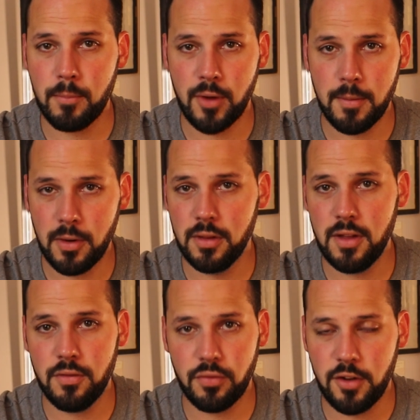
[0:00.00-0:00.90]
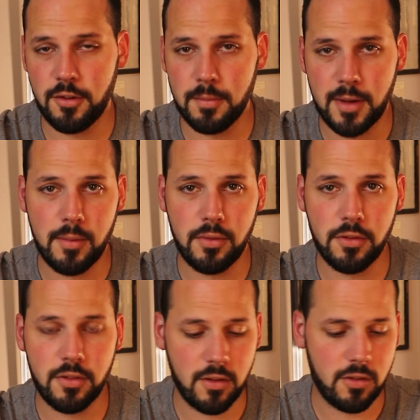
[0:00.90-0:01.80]
primarily French
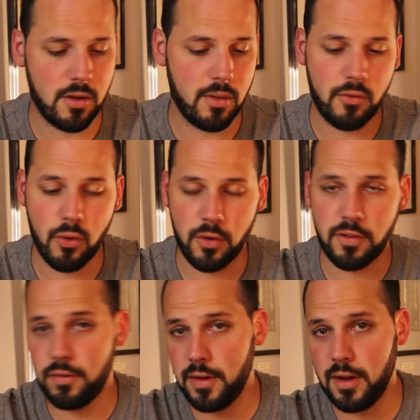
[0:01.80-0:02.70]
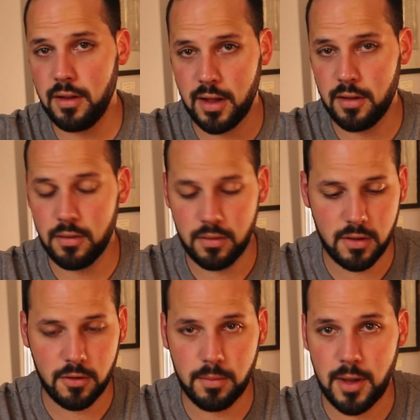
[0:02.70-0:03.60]
Bibles, and so of course it's fitting that
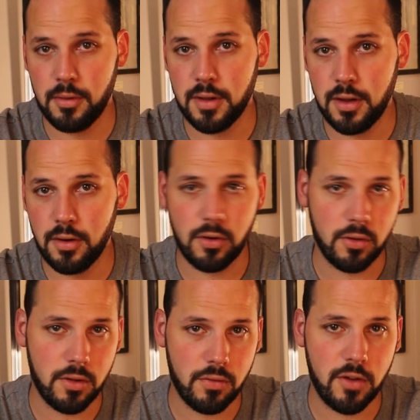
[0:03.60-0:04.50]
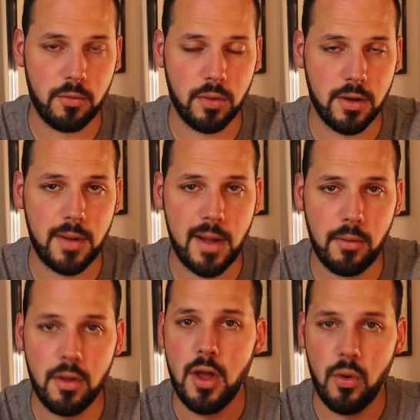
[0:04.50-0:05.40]
this Bible here, an early French printed
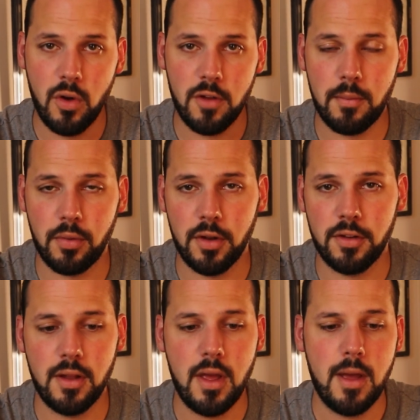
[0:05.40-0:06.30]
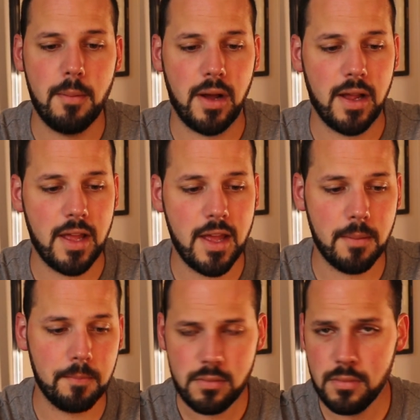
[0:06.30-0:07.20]
Bible, would have been printed by him.